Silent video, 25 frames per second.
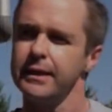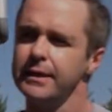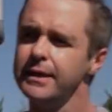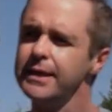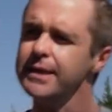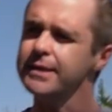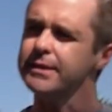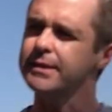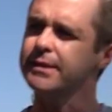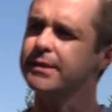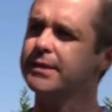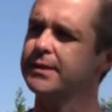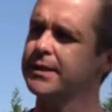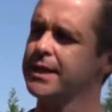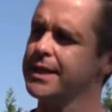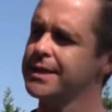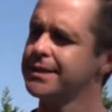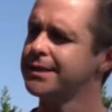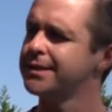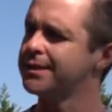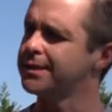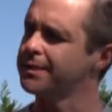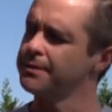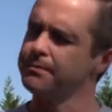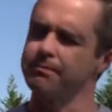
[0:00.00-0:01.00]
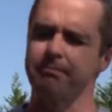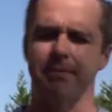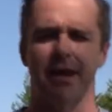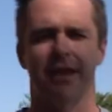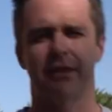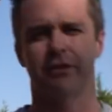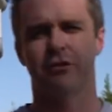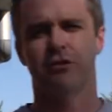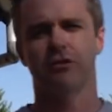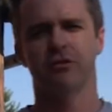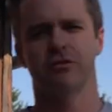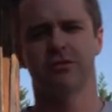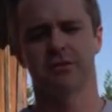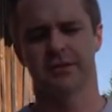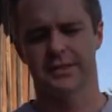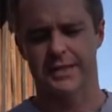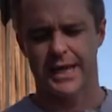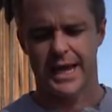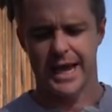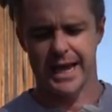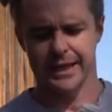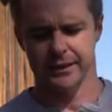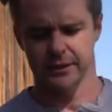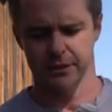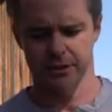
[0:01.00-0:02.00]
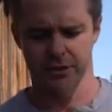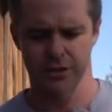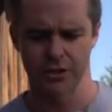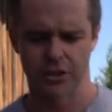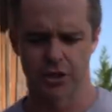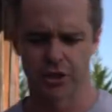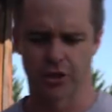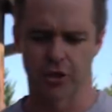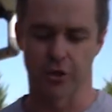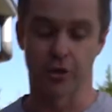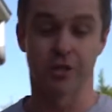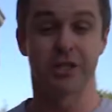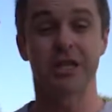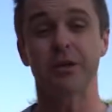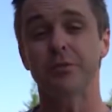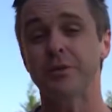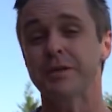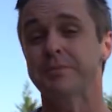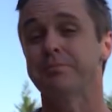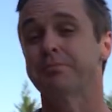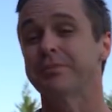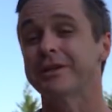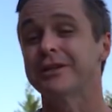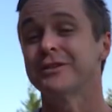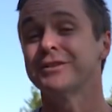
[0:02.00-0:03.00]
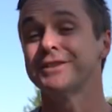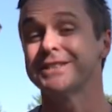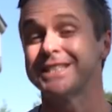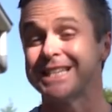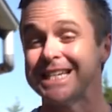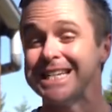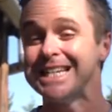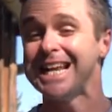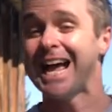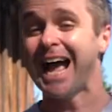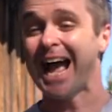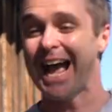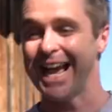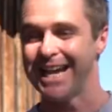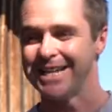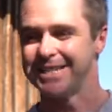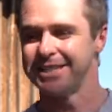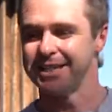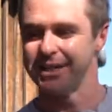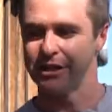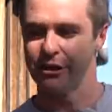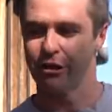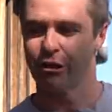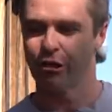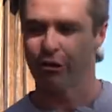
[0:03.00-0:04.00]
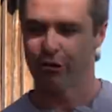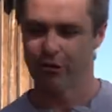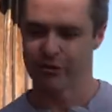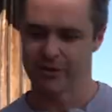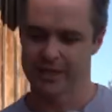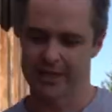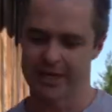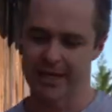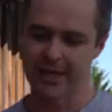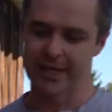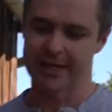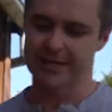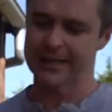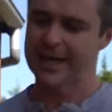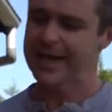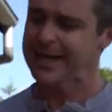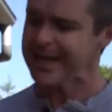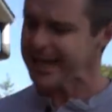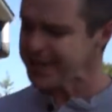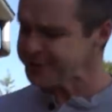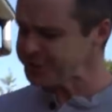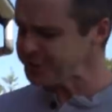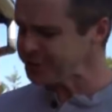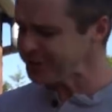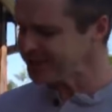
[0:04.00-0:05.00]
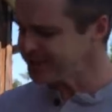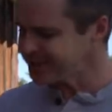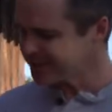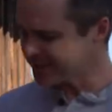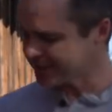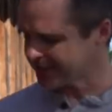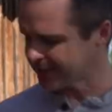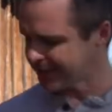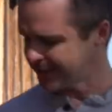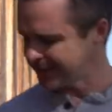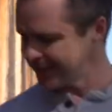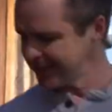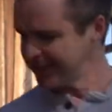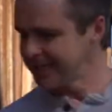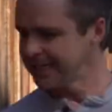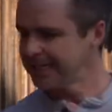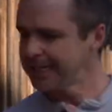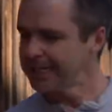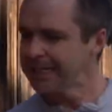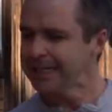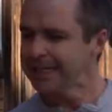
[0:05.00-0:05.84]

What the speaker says: This is St Matthew's Anglican Church. It was built in 1838, and as you can see,